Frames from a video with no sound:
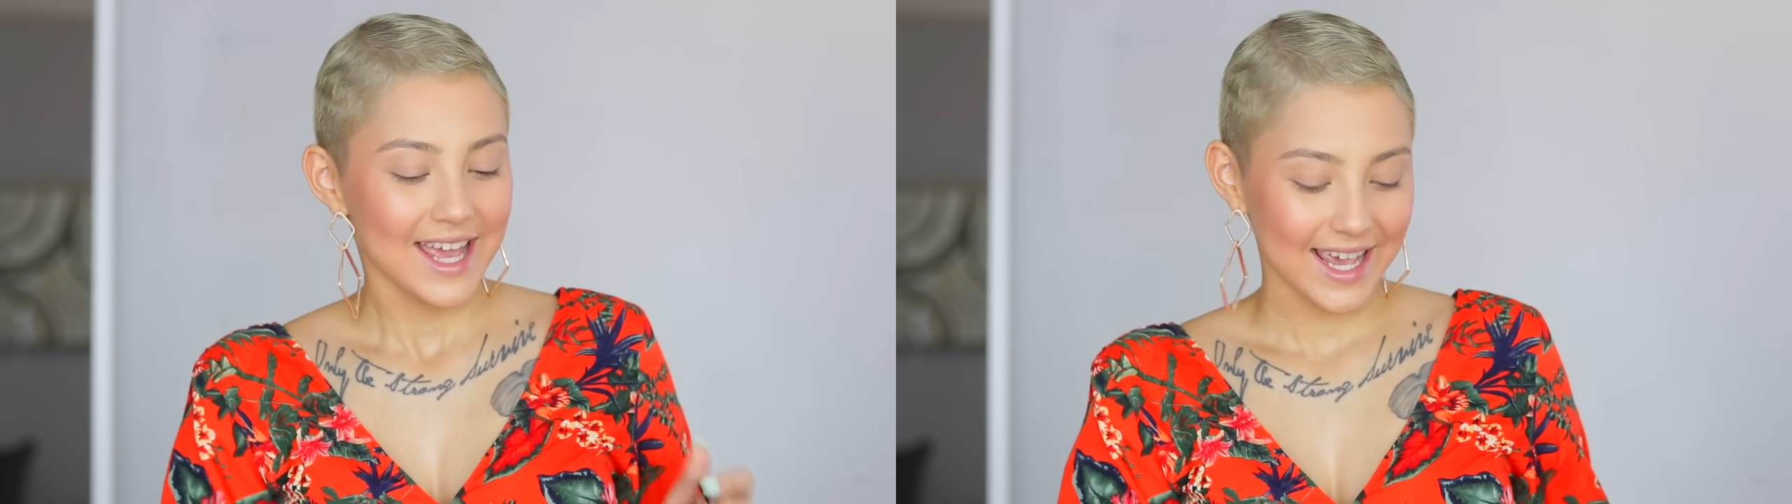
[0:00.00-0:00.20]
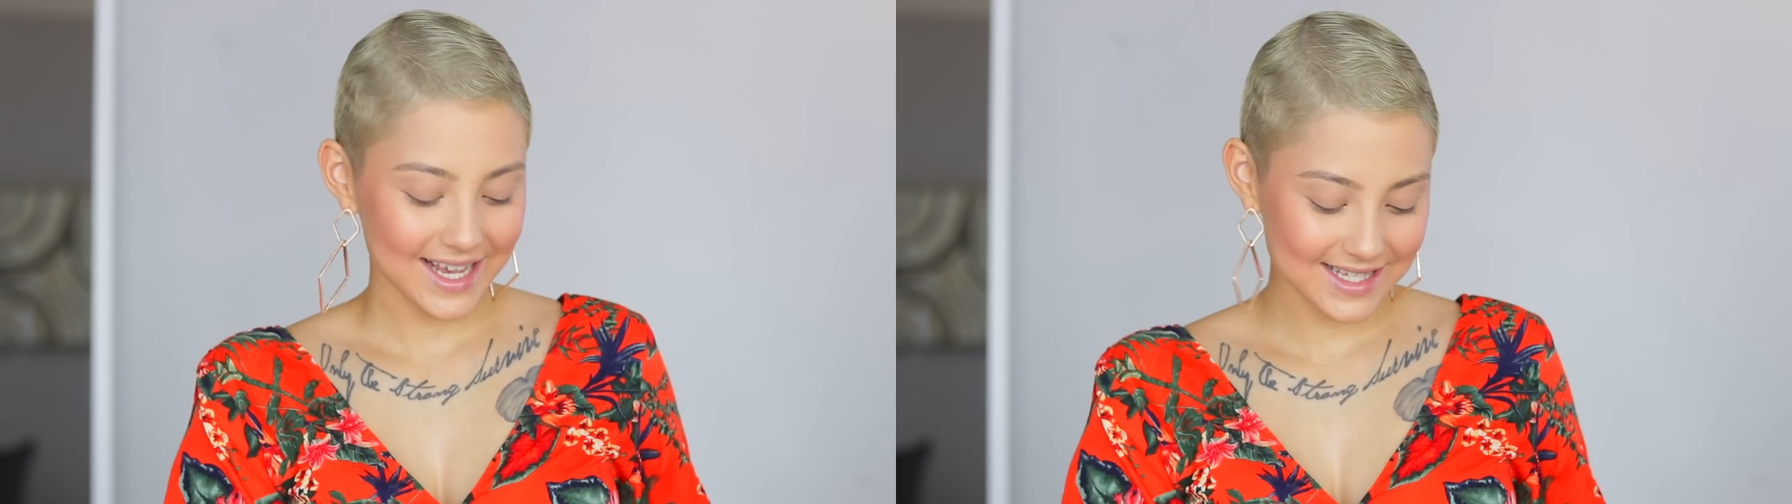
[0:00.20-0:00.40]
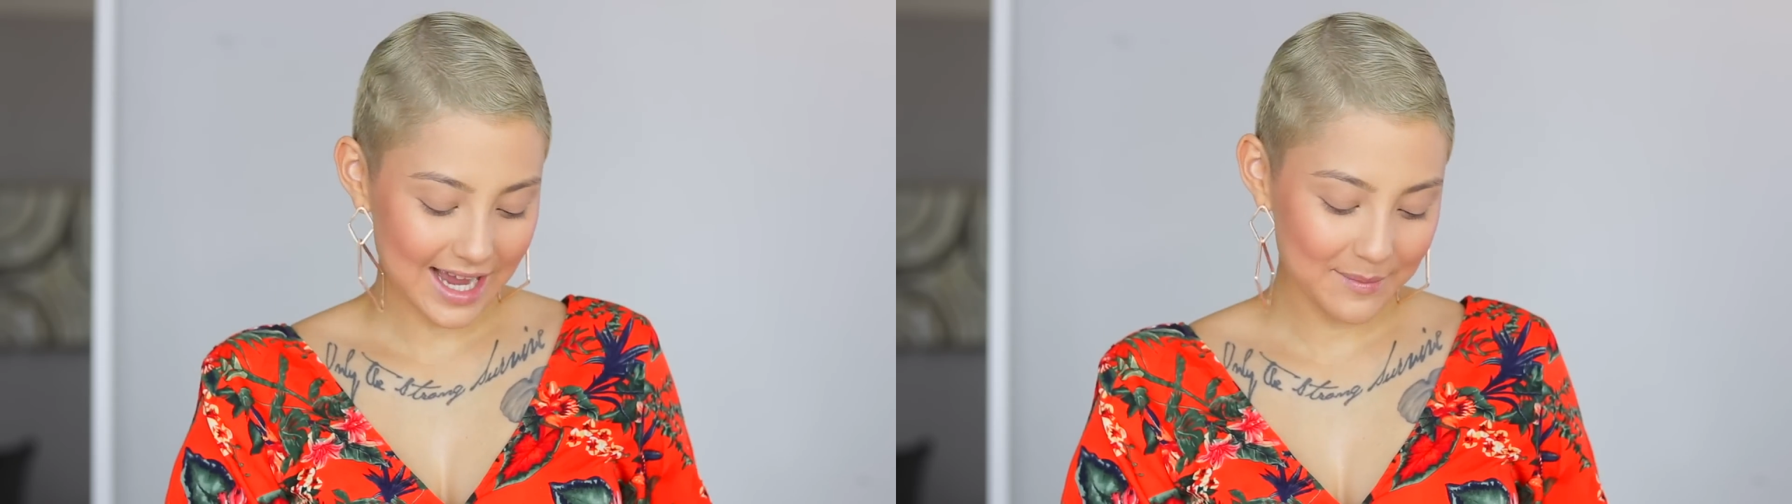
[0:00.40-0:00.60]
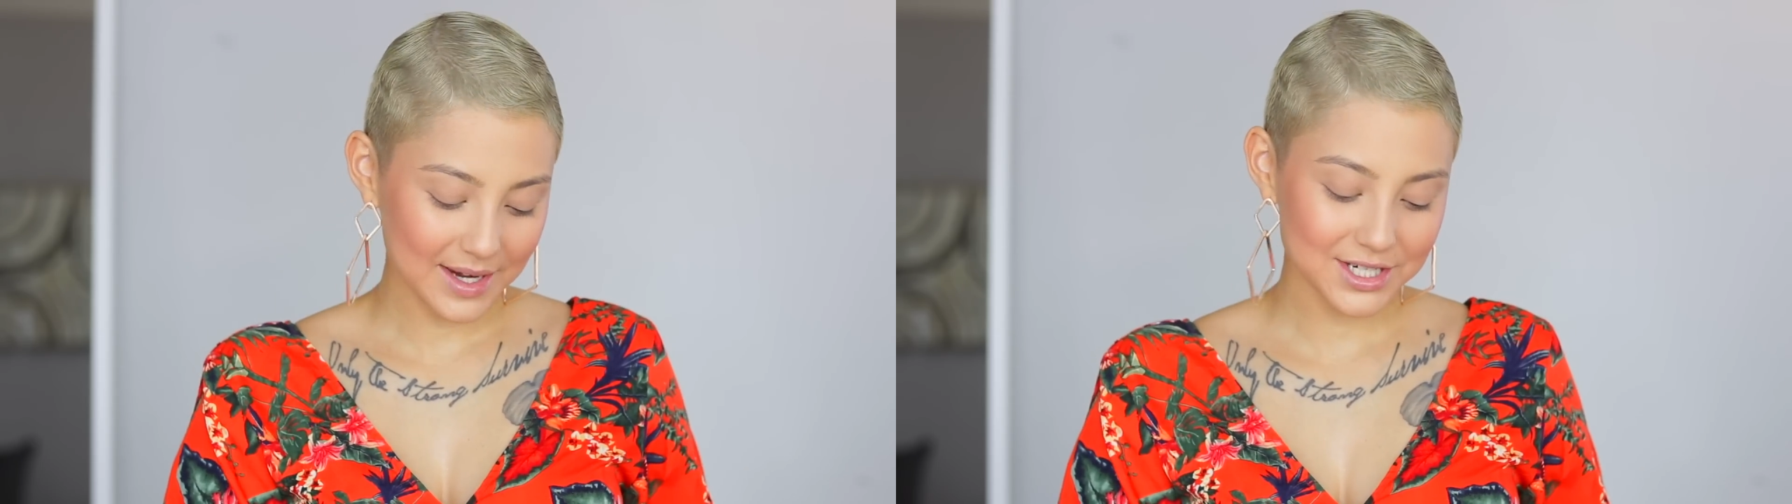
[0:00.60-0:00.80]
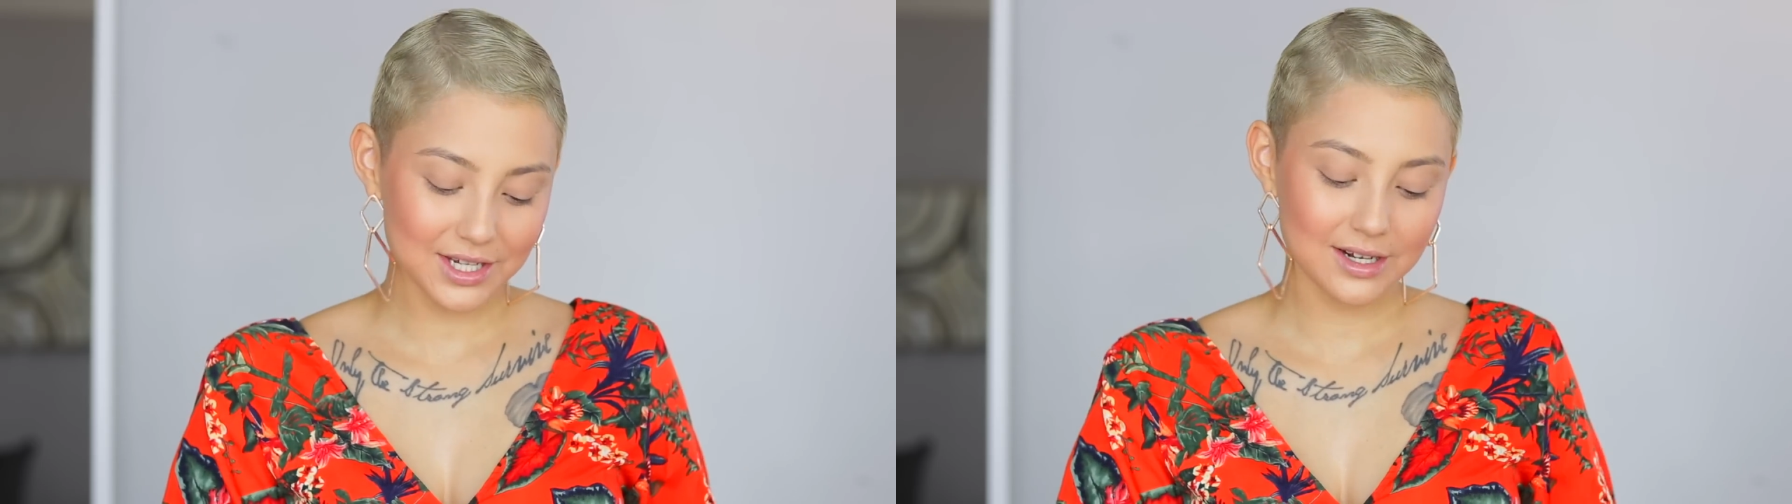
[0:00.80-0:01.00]
is I'm
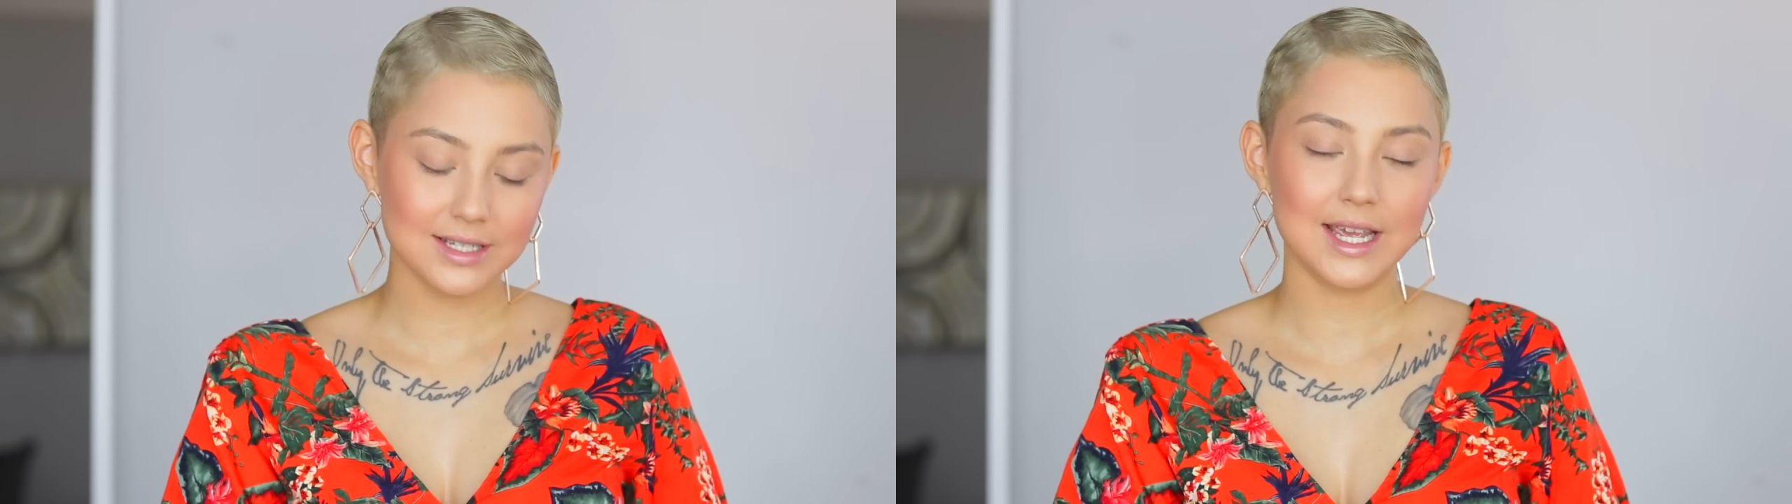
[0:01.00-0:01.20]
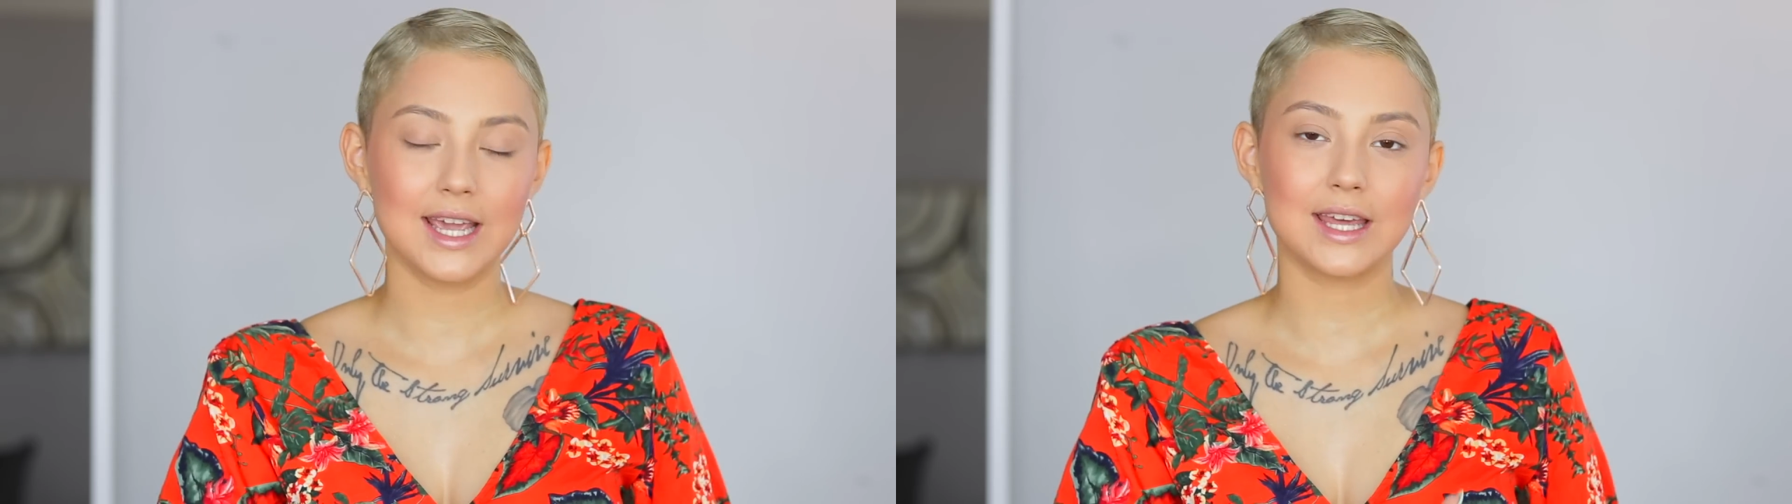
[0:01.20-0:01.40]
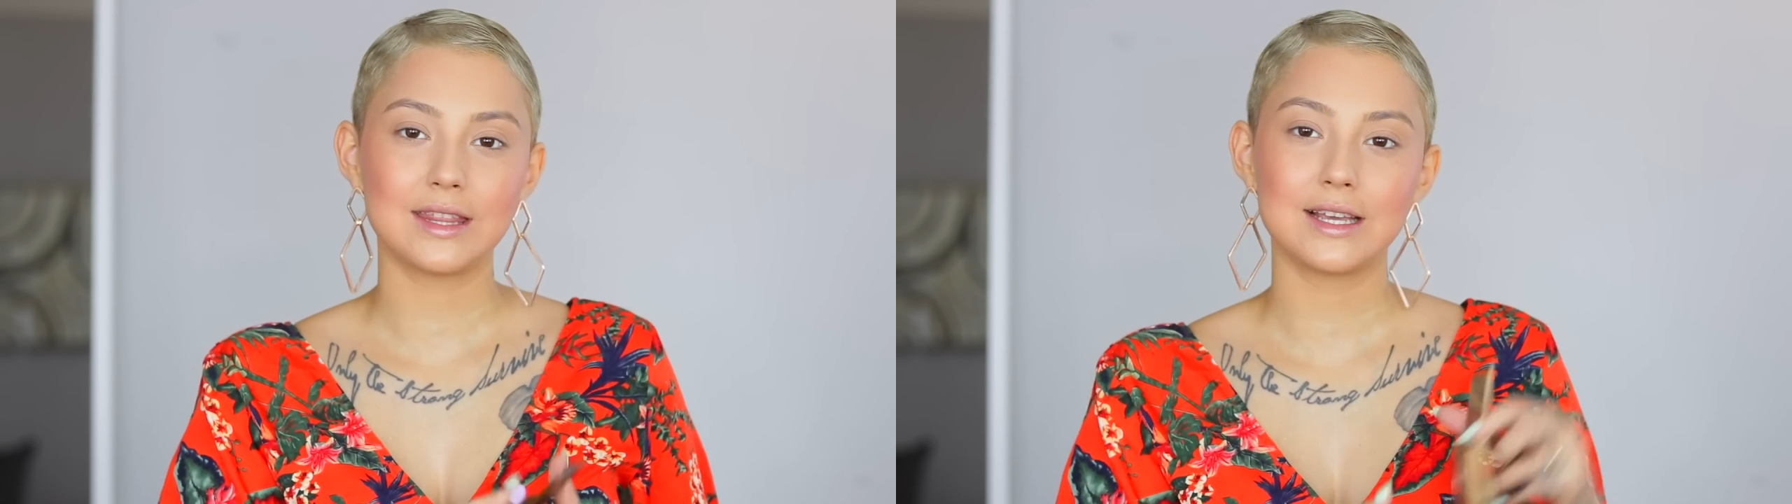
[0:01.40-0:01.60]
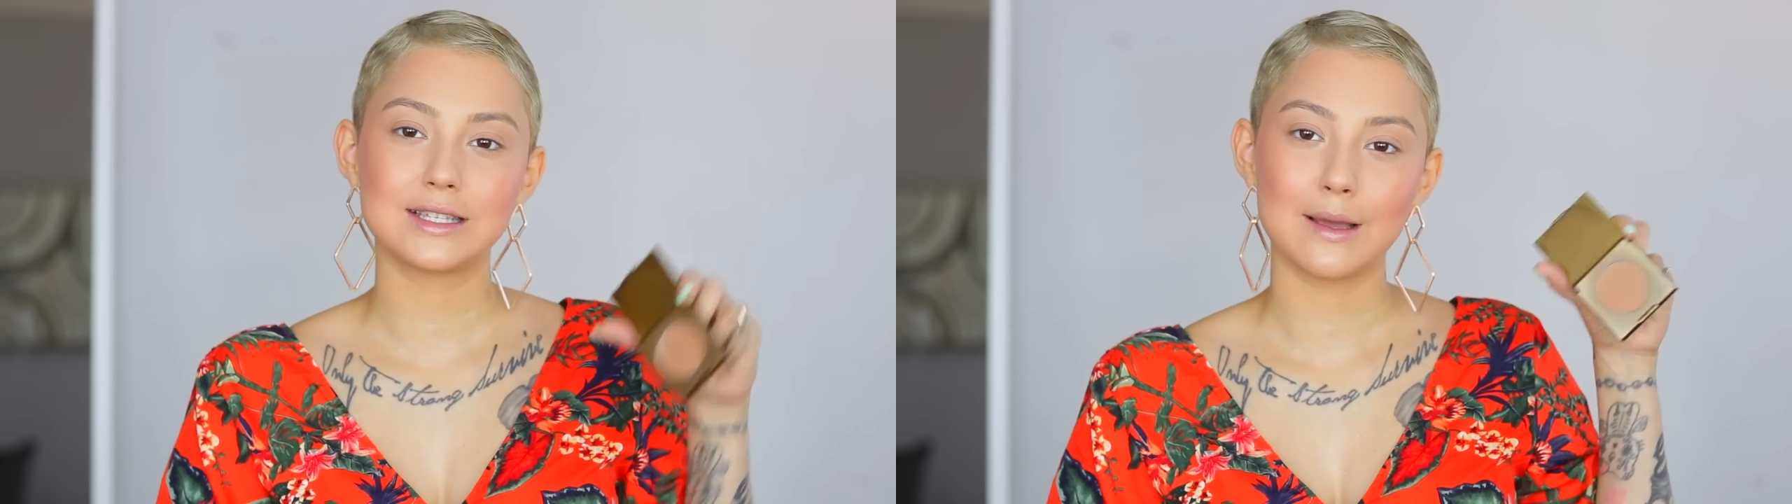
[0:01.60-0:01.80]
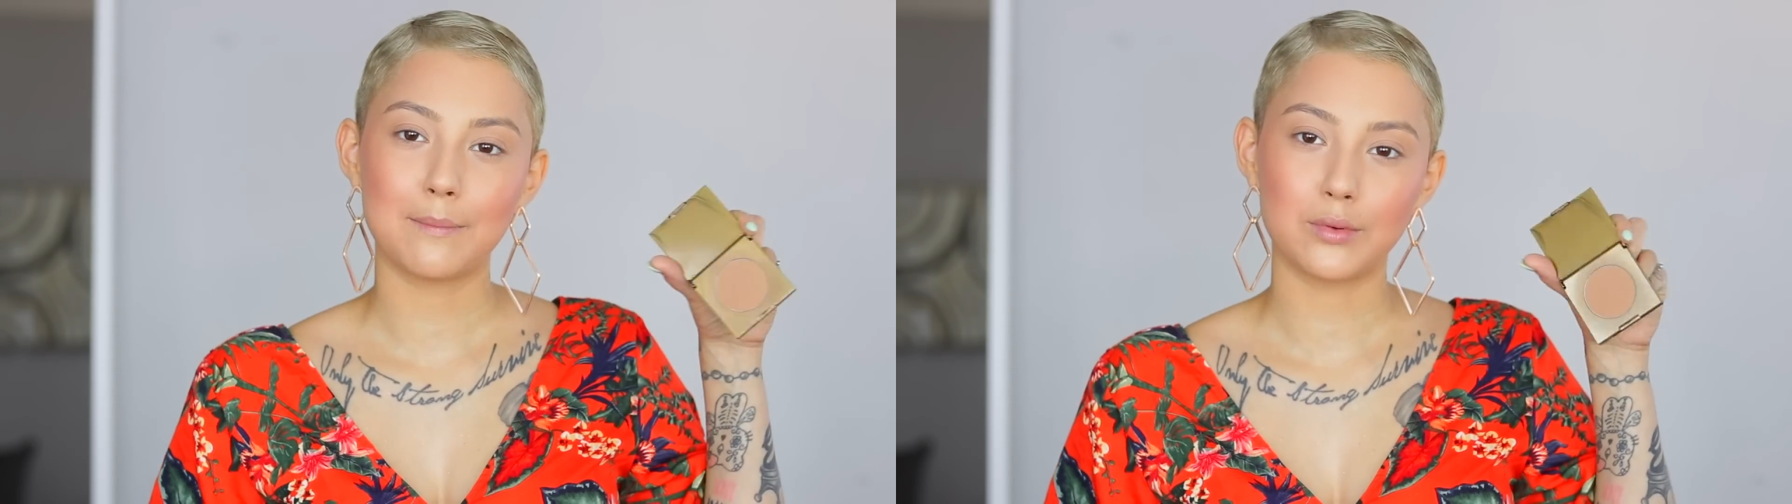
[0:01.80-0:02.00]
actually going to take this